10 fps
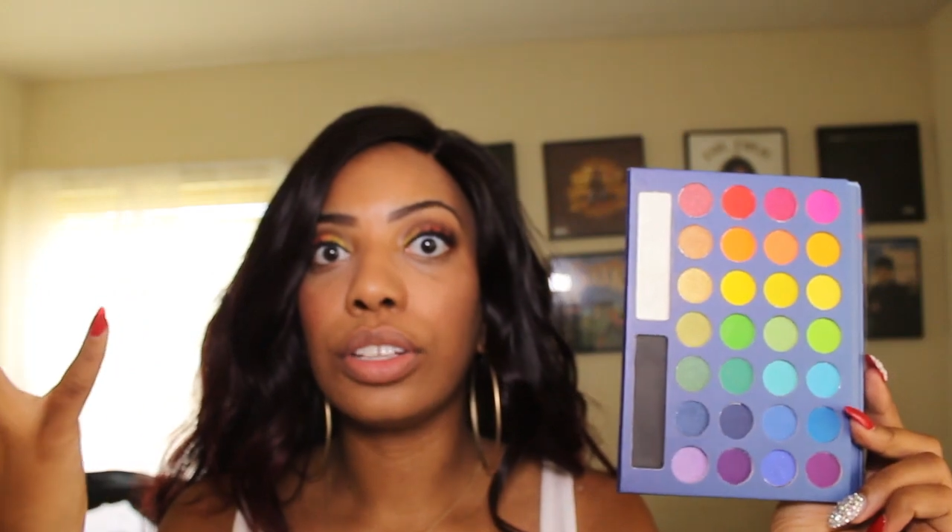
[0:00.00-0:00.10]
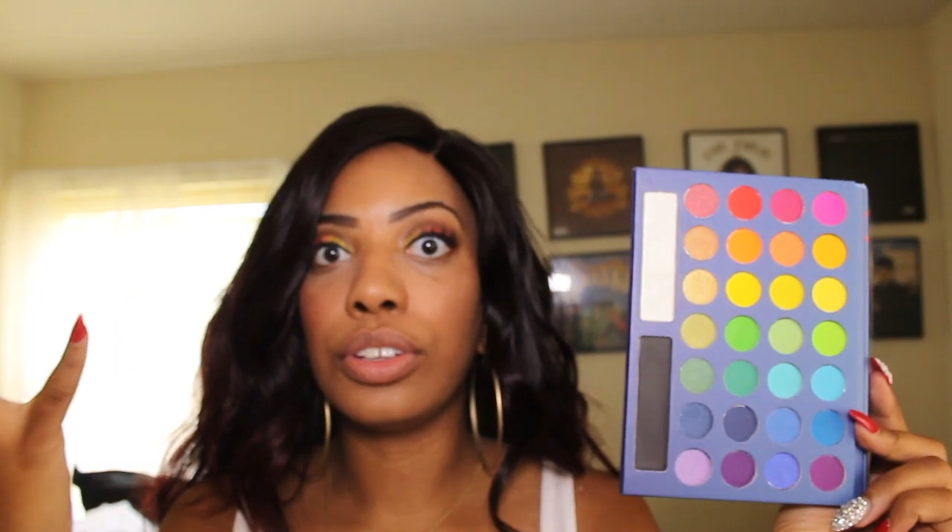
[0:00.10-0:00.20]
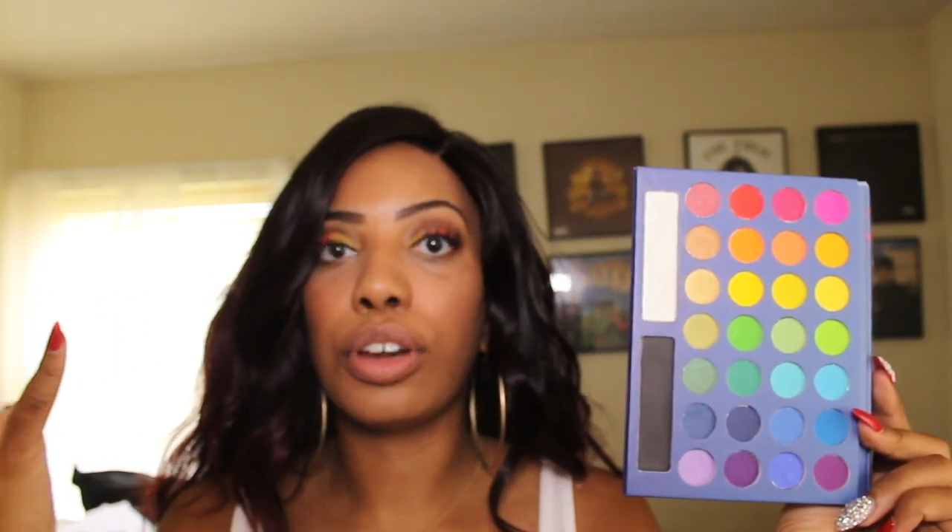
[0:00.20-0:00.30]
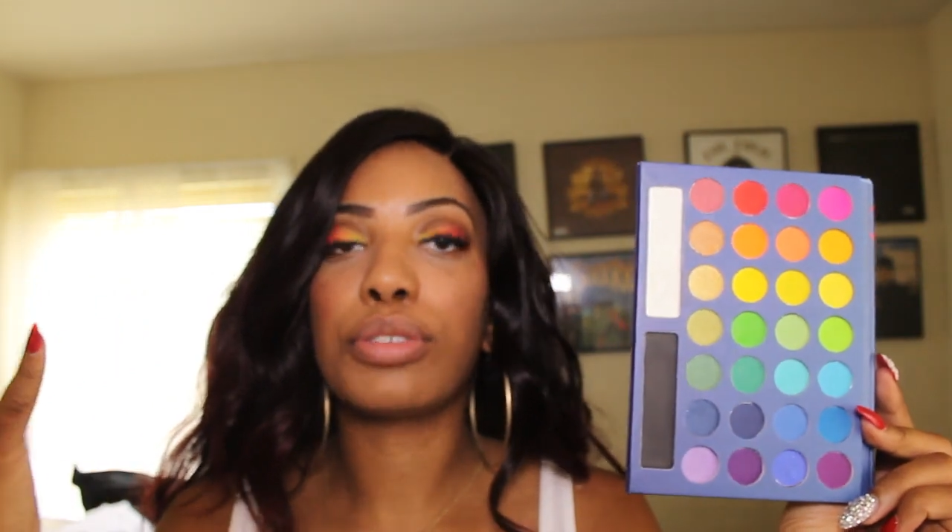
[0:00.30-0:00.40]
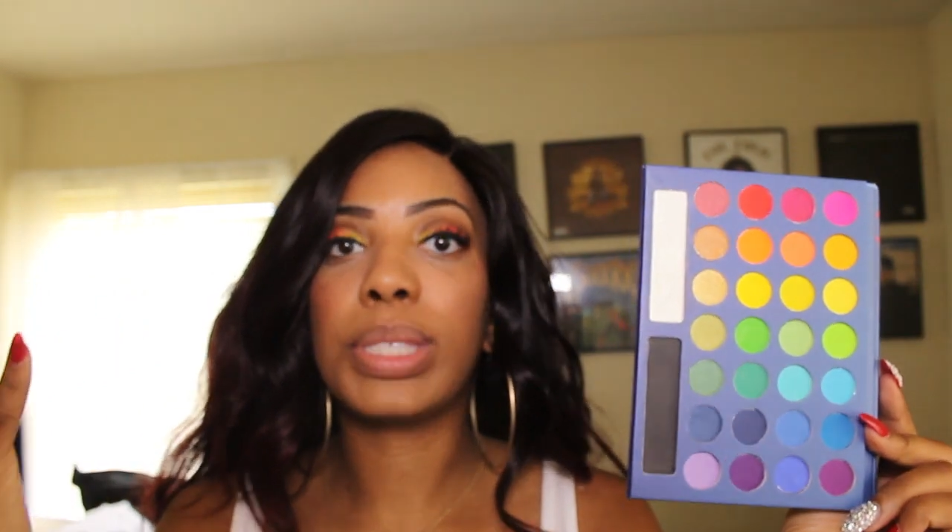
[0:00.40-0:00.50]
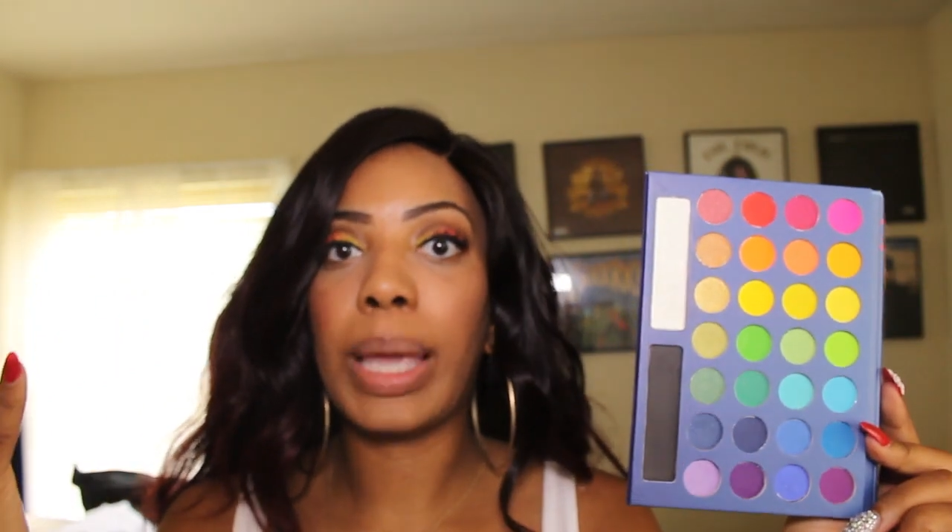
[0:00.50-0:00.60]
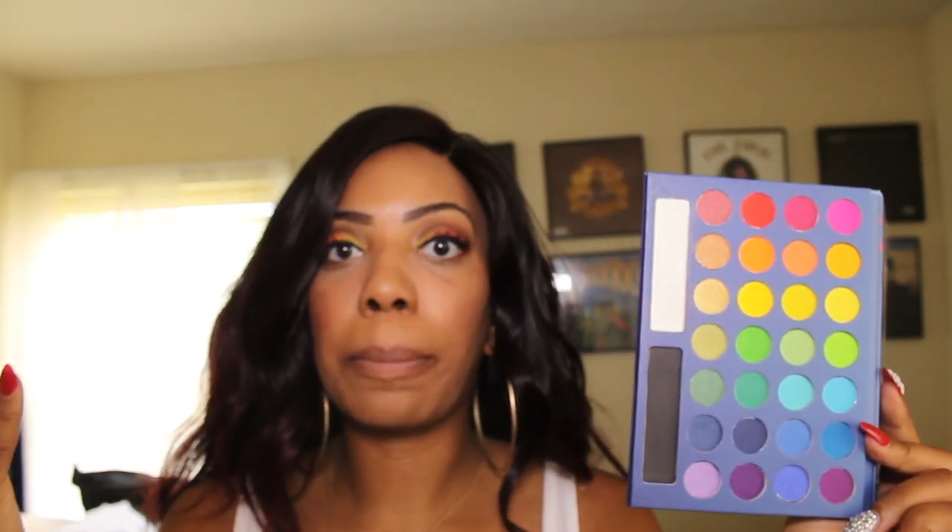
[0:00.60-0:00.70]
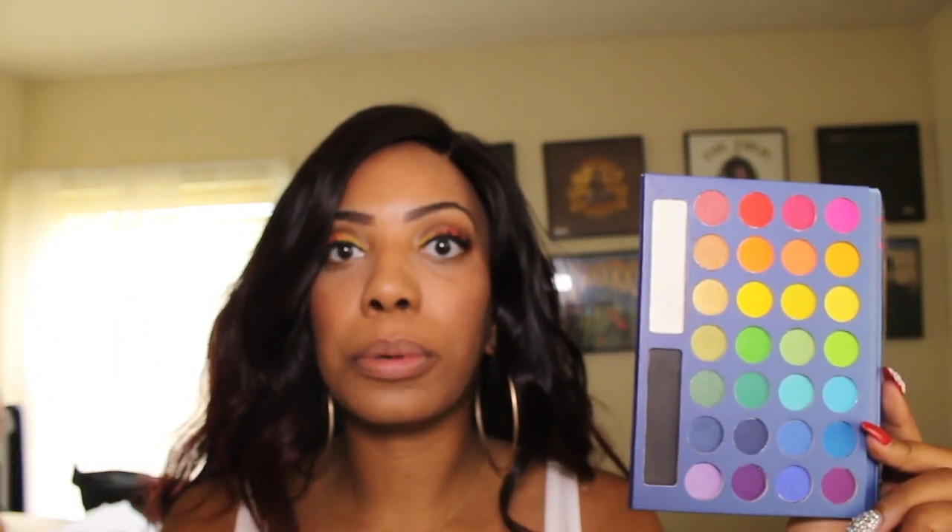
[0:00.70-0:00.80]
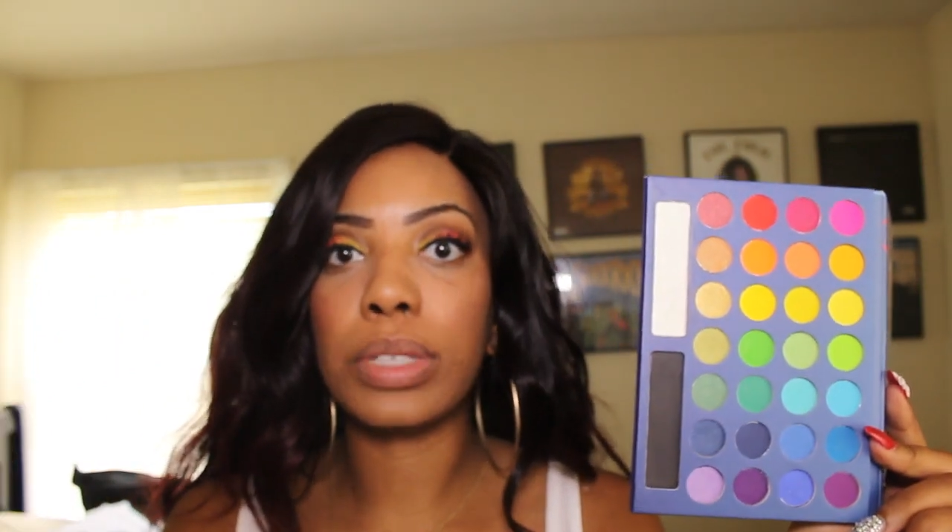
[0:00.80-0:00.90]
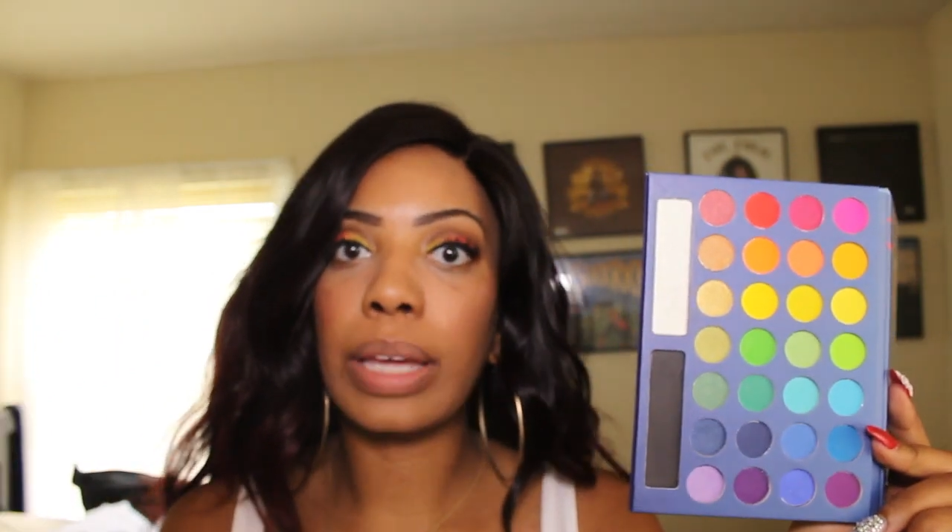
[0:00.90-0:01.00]
you know,
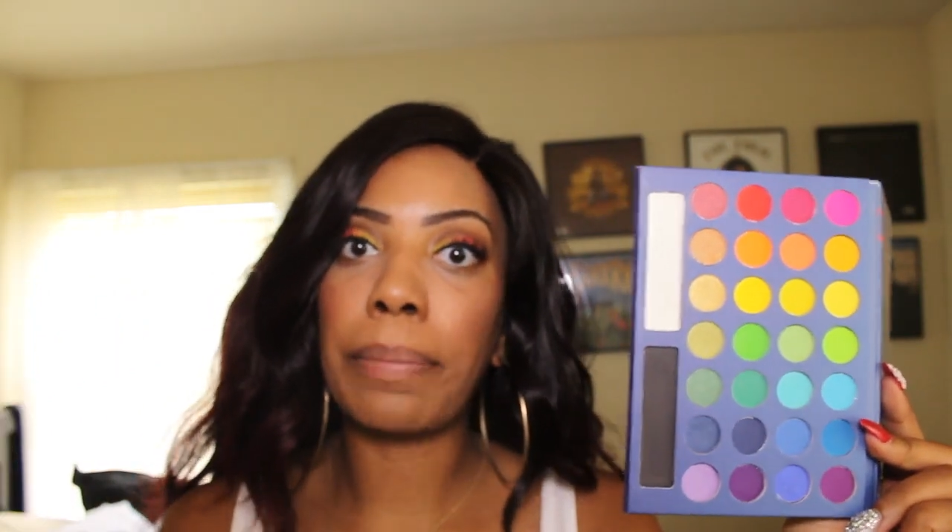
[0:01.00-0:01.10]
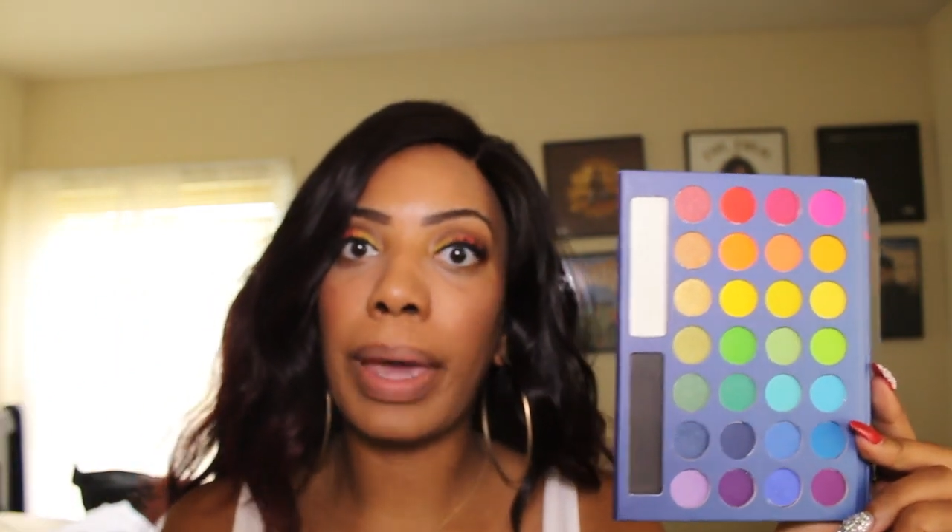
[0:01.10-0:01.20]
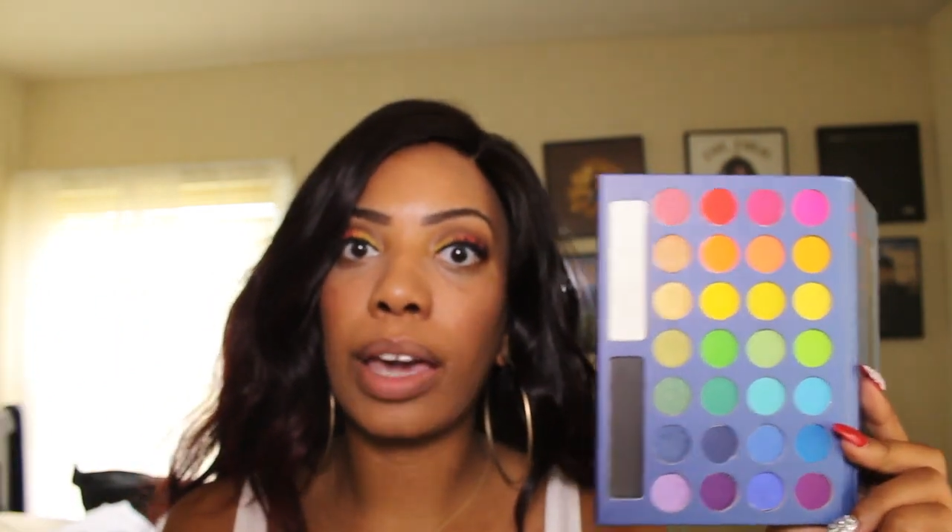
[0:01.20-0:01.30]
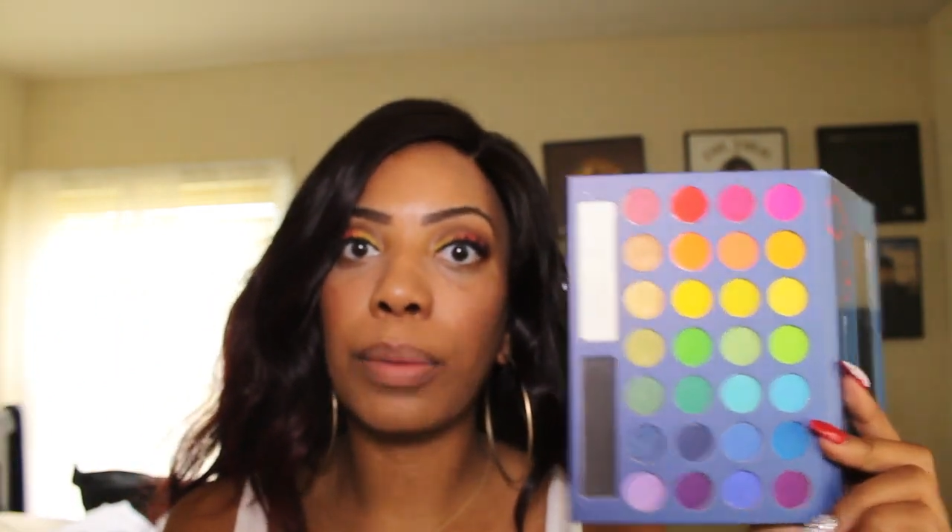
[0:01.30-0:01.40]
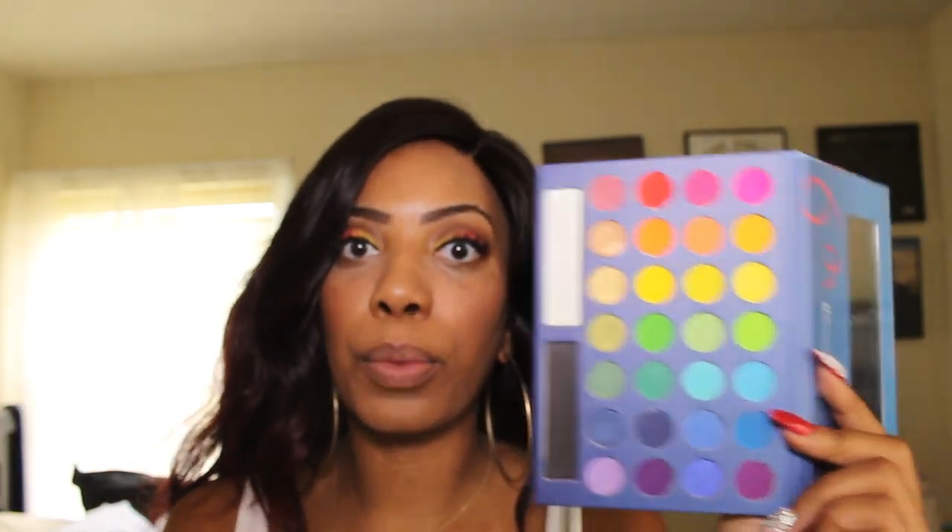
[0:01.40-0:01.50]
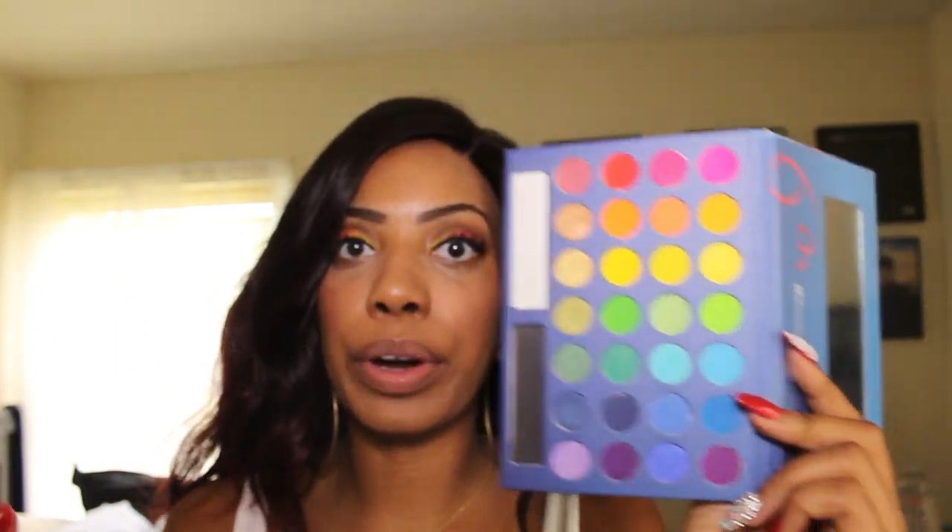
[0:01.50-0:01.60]
staples in makeup